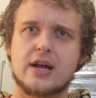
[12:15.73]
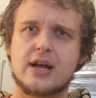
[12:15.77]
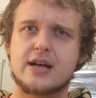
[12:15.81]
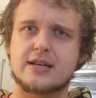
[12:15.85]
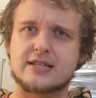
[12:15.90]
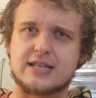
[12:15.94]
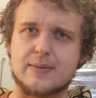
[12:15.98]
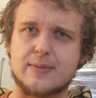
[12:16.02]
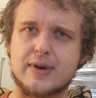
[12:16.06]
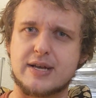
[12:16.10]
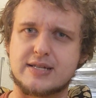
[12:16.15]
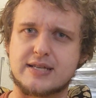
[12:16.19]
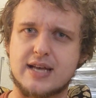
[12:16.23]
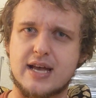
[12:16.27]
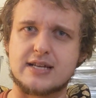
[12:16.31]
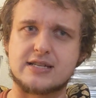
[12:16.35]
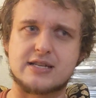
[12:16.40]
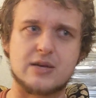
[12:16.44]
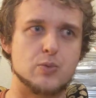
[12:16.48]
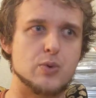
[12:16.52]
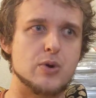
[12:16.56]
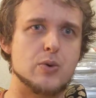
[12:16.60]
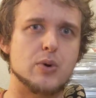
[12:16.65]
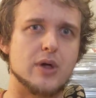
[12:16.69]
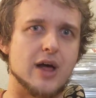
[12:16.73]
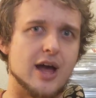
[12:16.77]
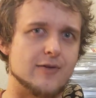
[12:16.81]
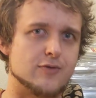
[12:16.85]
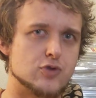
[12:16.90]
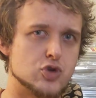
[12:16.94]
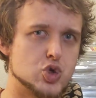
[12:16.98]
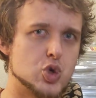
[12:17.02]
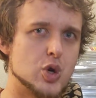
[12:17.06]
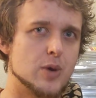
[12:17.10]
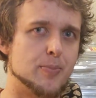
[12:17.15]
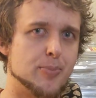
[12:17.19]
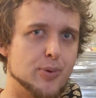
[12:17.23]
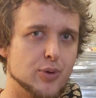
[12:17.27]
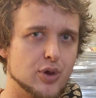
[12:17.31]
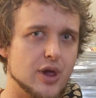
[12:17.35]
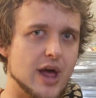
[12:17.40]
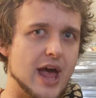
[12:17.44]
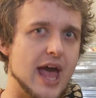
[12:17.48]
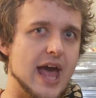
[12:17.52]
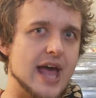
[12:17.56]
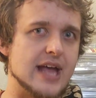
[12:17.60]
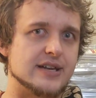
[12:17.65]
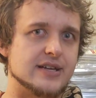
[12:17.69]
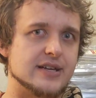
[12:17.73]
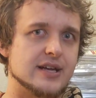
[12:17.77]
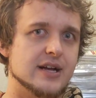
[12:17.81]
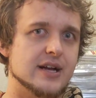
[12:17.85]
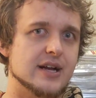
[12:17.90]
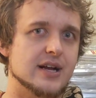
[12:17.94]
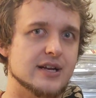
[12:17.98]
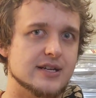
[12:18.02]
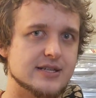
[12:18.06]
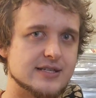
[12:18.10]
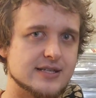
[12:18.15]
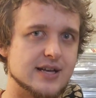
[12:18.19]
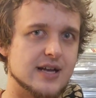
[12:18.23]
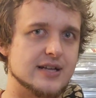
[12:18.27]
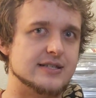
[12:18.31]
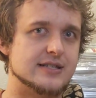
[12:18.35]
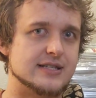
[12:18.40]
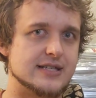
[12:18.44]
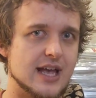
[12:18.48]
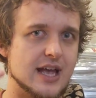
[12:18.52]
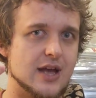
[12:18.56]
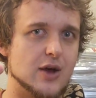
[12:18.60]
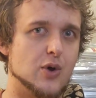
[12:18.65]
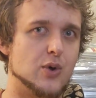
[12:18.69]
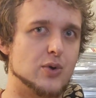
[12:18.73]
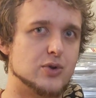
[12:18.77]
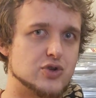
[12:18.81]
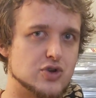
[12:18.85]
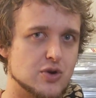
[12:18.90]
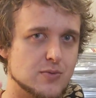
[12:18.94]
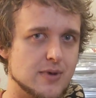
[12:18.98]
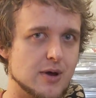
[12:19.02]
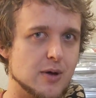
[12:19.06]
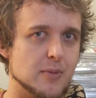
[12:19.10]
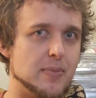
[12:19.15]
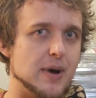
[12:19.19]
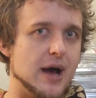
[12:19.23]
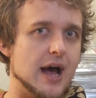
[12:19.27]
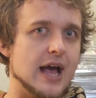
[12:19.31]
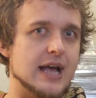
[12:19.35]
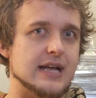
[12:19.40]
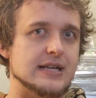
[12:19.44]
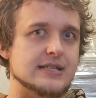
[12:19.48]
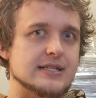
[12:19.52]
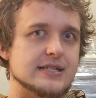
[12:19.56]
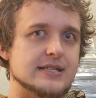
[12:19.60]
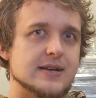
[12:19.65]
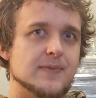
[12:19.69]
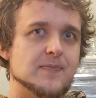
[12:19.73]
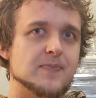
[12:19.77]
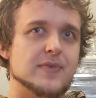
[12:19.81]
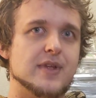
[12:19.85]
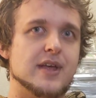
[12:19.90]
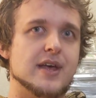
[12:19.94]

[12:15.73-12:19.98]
Does that make sense? And we will have triple het sunset ultramel pieds,